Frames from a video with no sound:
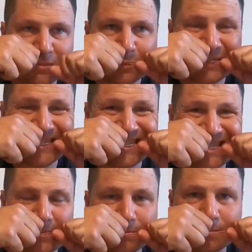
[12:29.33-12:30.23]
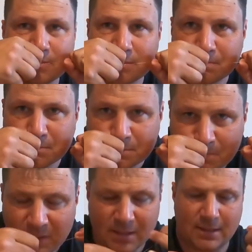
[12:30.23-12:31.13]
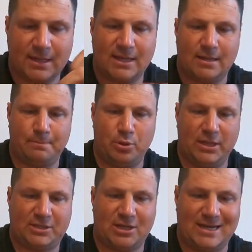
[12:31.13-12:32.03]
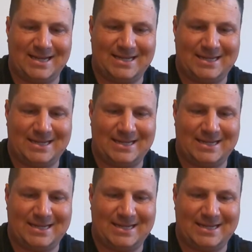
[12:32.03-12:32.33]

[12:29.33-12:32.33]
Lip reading: Fit it and pull it tight.